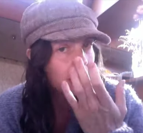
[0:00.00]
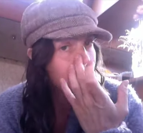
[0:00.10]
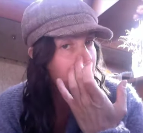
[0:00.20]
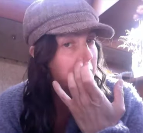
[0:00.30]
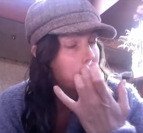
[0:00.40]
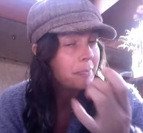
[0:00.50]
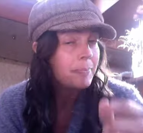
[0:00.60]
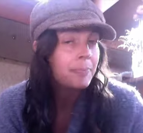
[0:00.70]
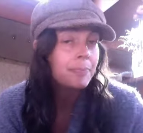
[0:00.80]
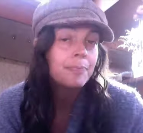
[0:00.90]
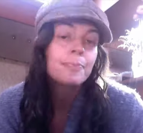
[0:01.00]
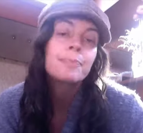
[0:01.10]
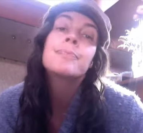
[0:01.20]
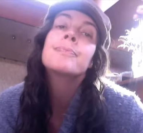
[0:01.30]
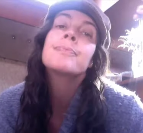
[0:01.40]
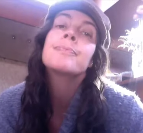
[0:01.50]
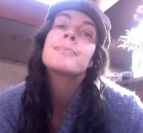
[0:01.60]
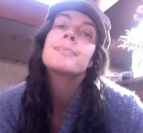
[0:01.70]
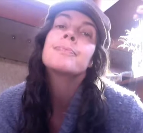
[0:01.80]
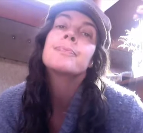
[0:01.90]

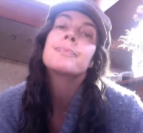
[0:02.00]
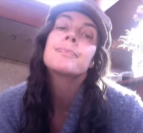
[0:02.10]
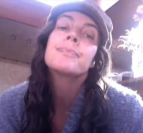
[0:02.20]
Nobody speaks.